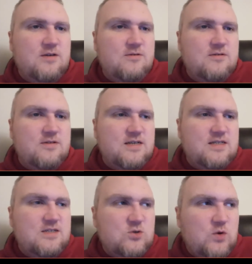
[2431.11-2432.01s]
there was like
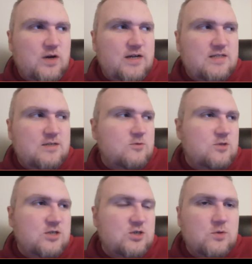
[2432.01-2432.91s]
these credits that were
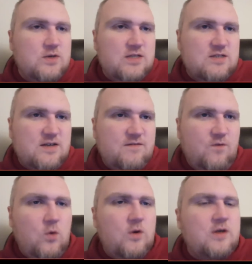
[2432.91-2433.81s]
just showing this like
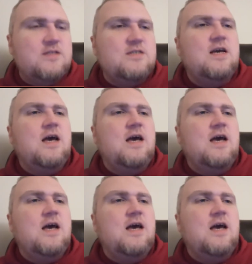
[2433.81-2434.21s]
forest.